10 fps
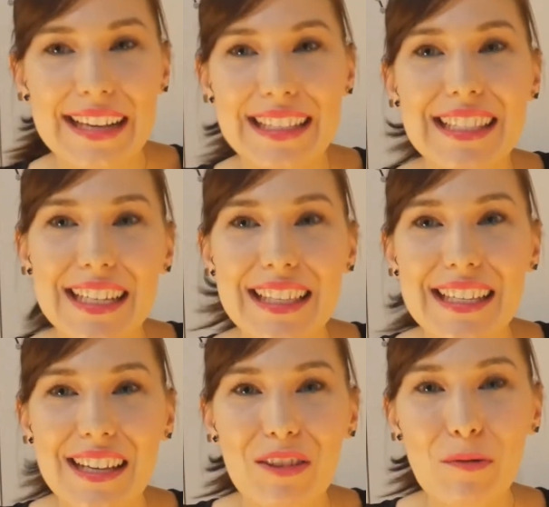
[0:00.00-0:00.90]
I can stick
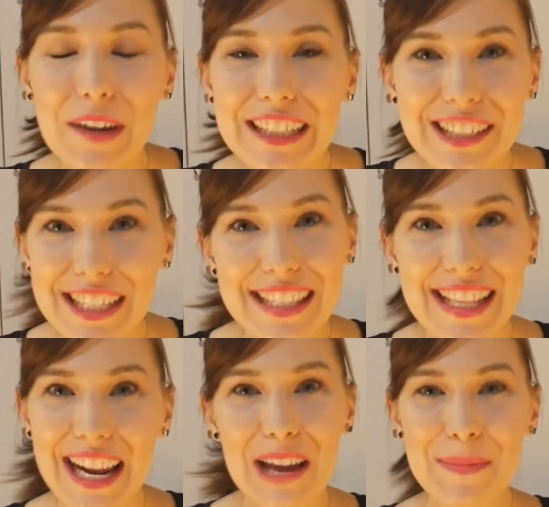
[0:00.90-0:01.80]
these on the worksheets
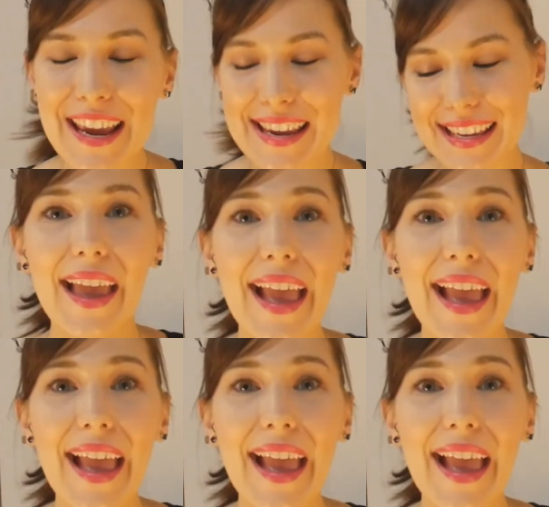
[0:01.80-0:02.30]
that I make.